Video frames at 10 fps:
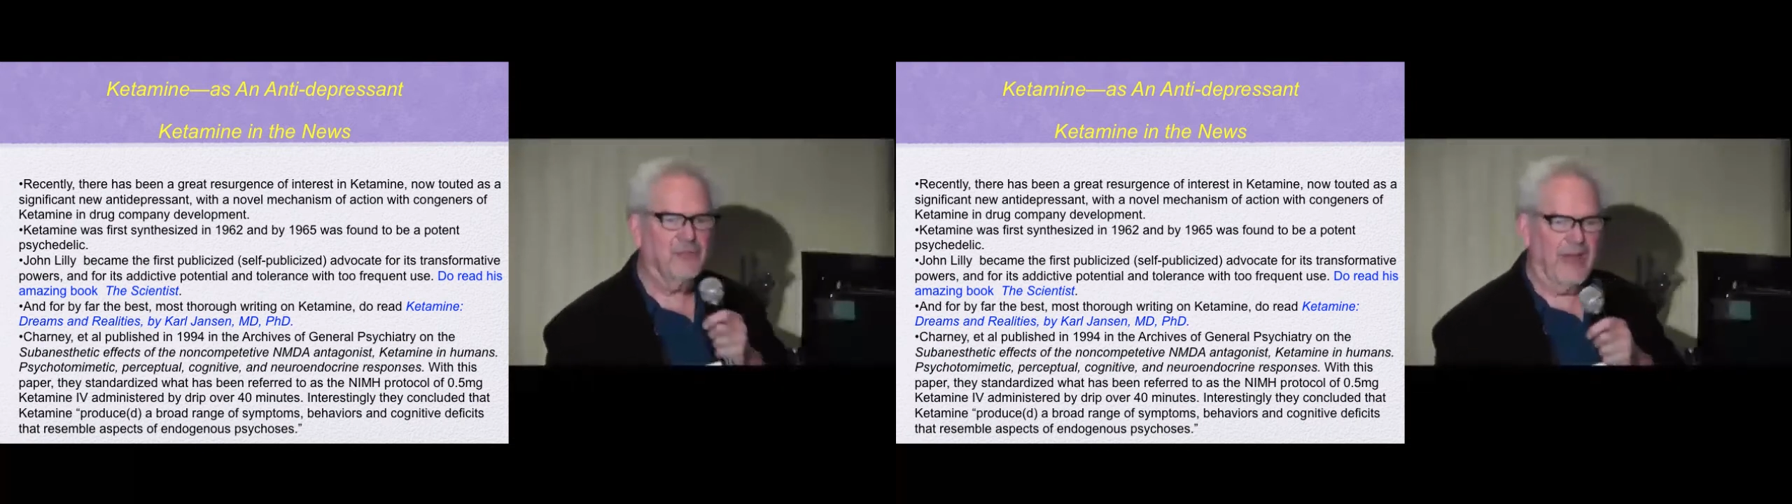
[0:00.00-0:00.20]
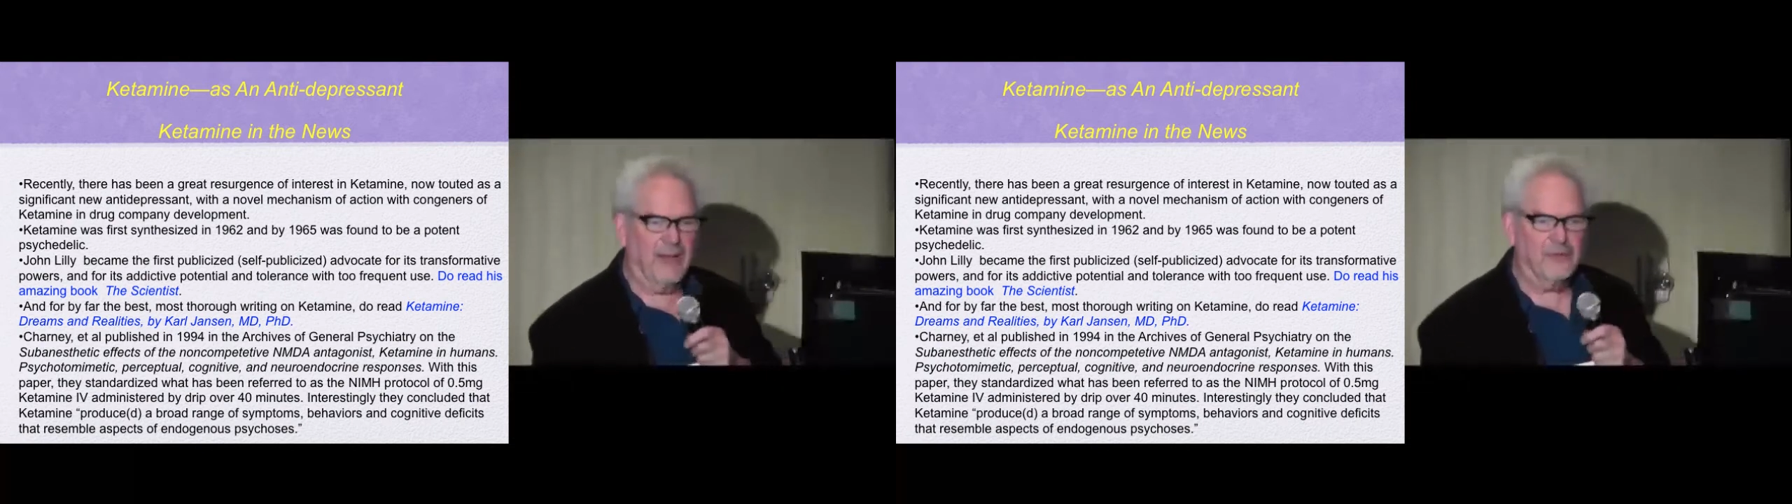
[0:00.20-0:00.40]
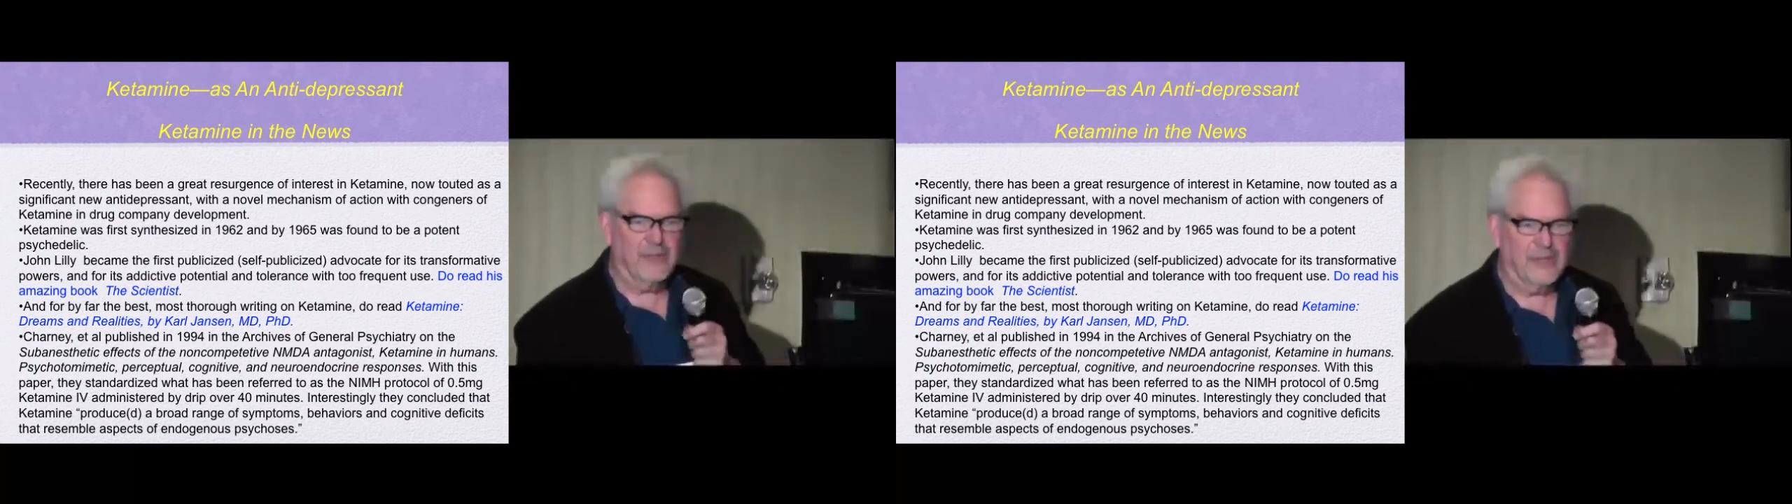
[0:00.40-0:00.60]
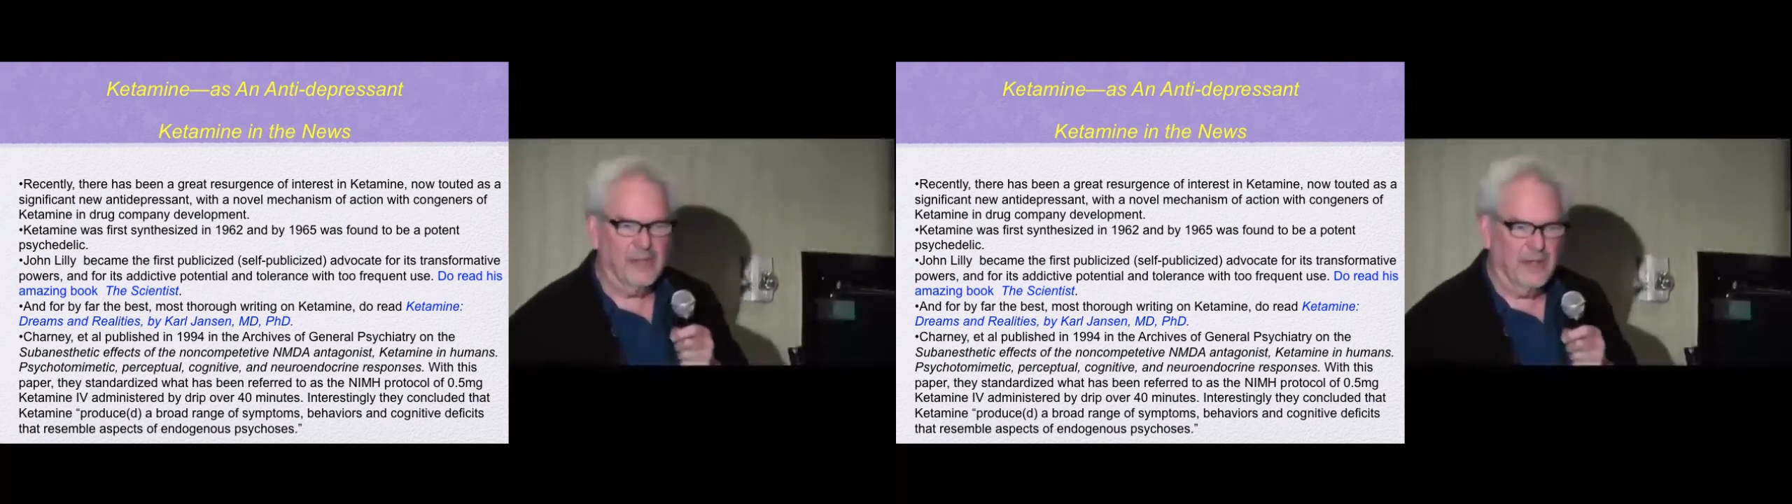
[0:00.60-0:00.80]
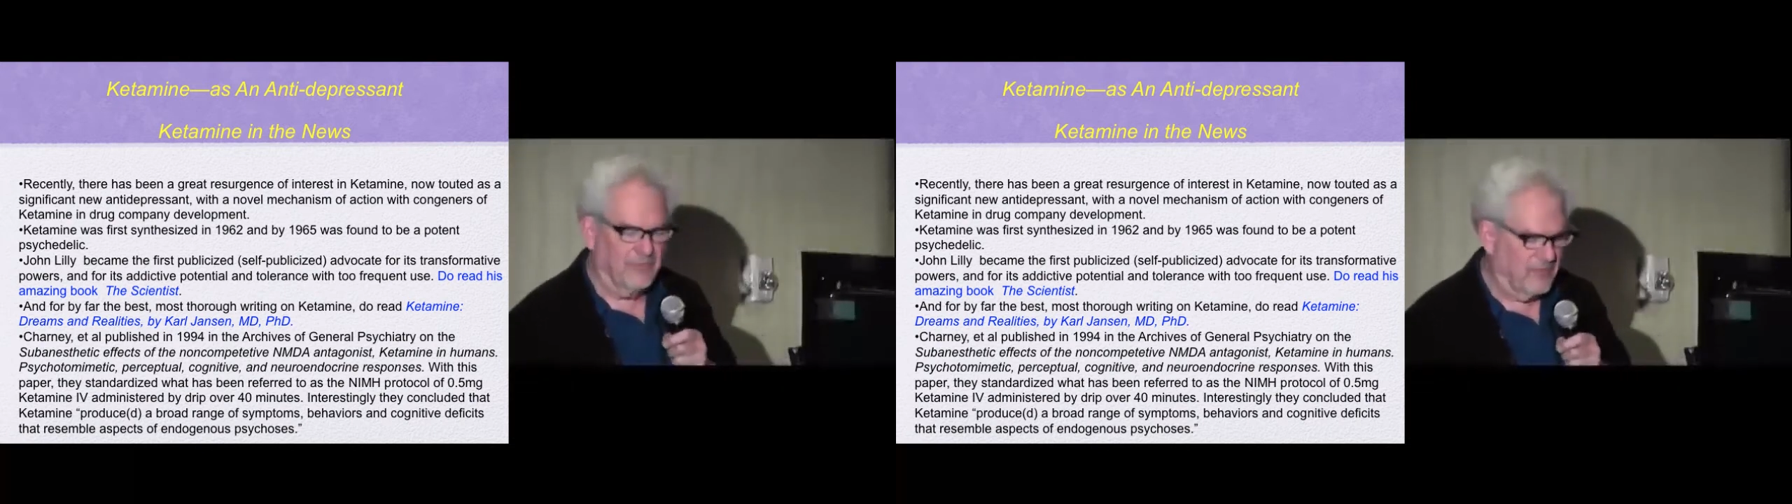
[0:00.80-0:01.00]

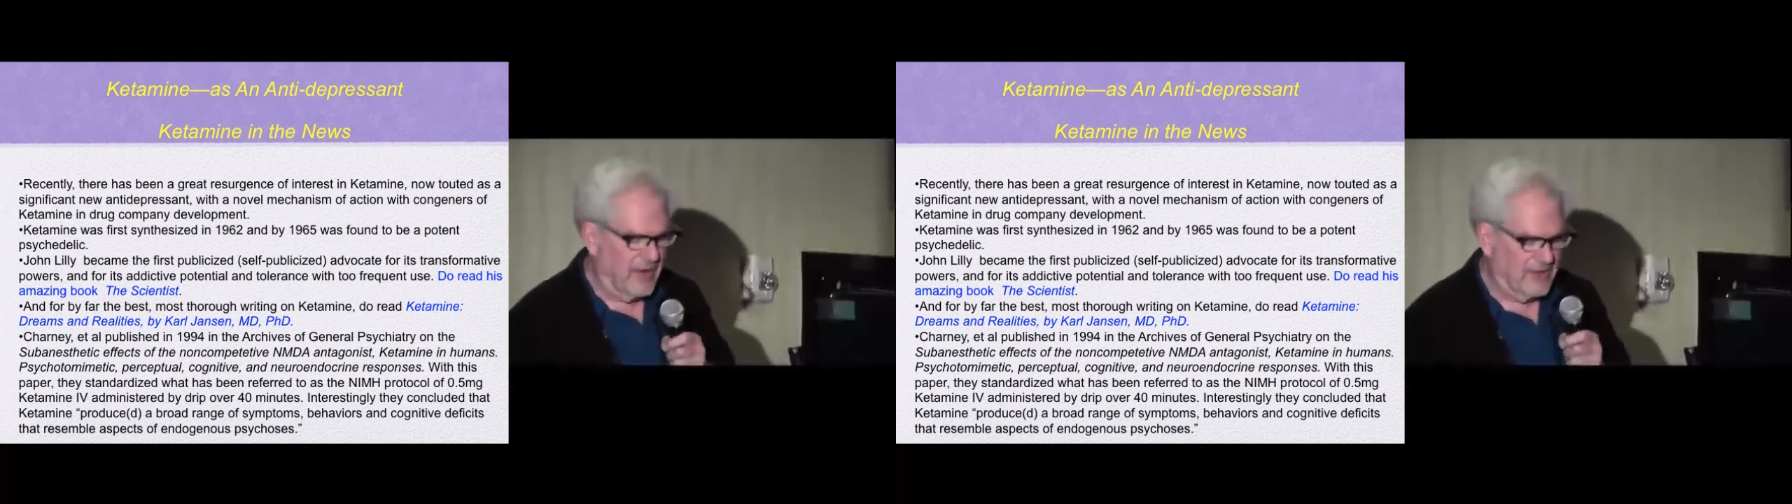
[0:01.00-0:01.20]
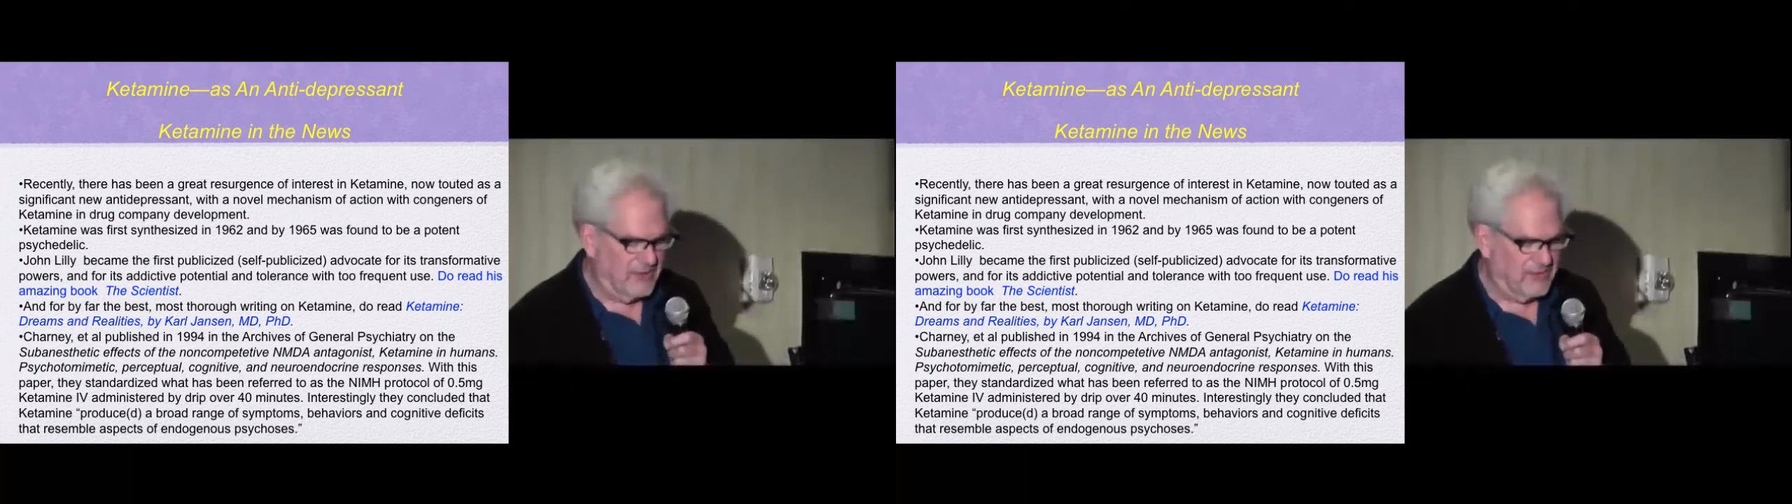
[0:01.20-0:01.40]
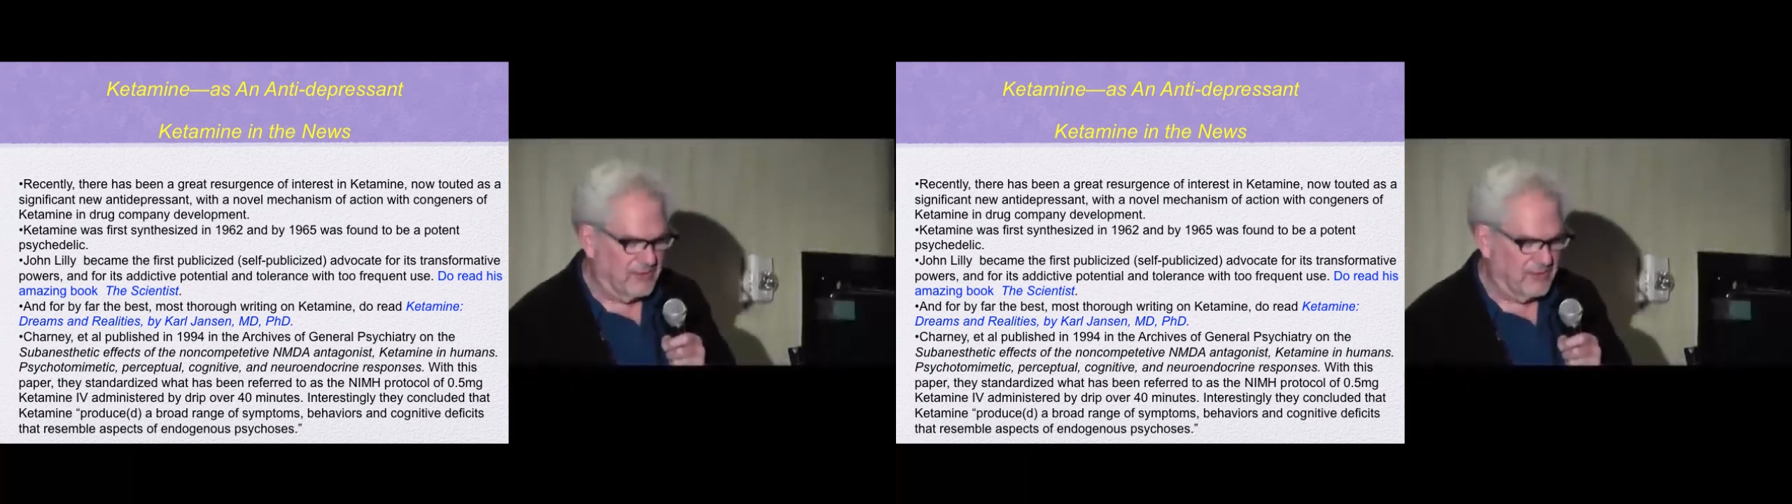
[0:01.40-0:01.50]
founding fathers